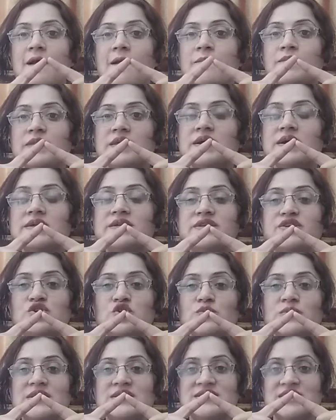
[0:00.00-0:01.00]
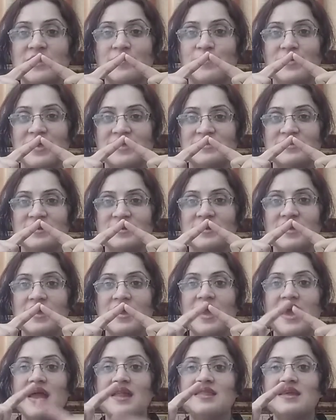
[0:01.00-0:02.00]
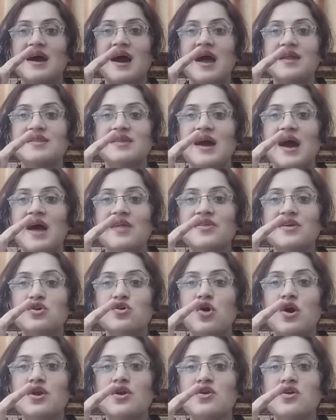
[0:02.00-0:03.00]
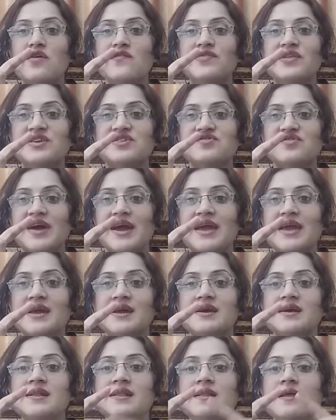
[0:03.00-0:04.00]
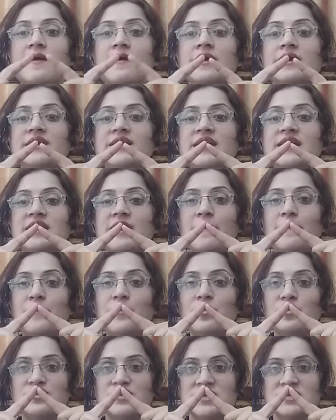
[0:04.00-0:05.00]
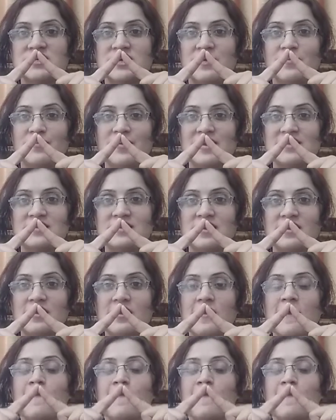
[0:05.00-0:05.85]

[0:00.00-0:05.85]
consumers are present, and at the other corner of this triangle, decomposers are present.